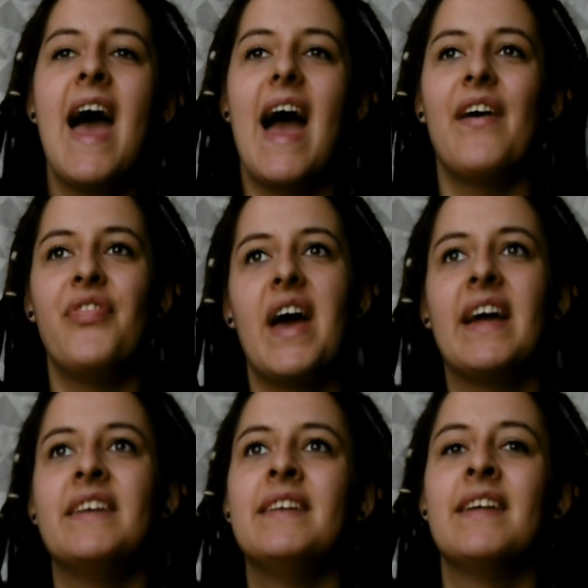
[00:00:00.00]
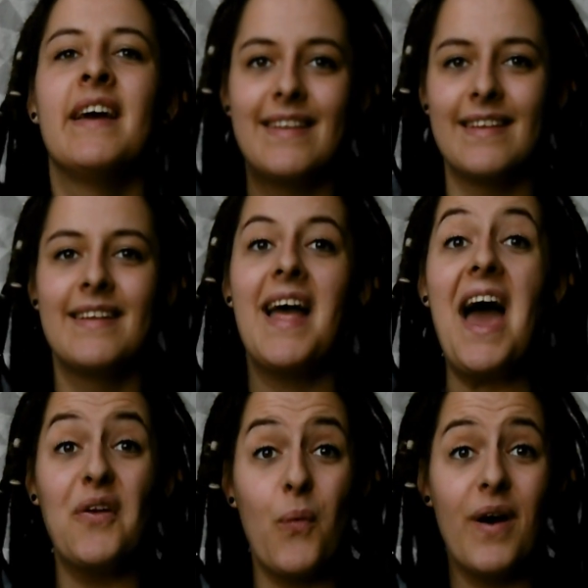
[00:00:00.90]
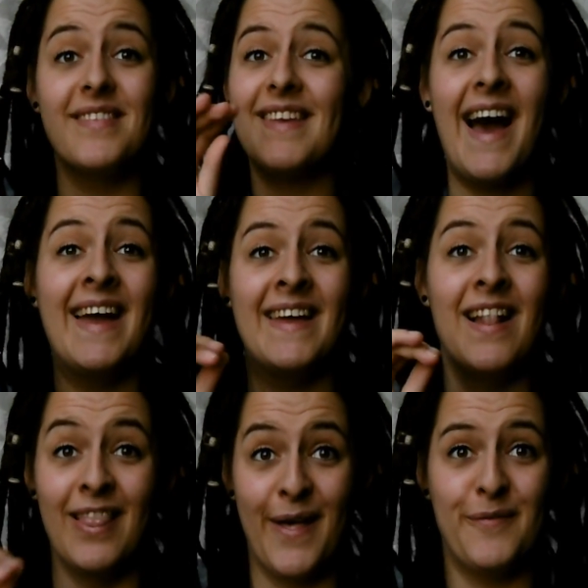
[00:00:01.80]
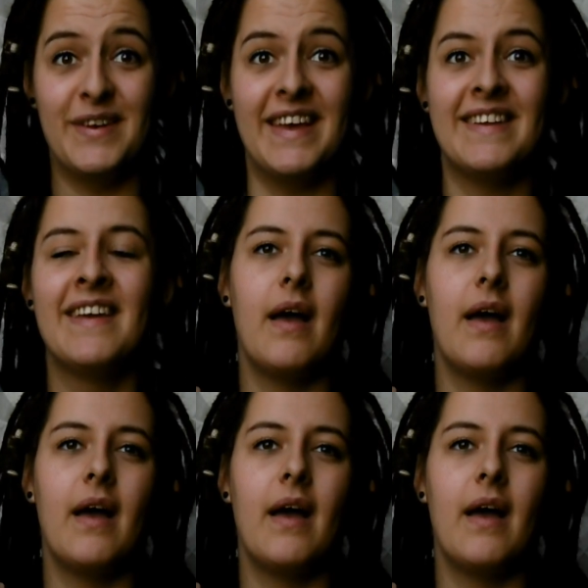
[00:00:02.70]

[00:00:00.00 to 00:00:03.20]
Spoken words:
and then at once I loved it.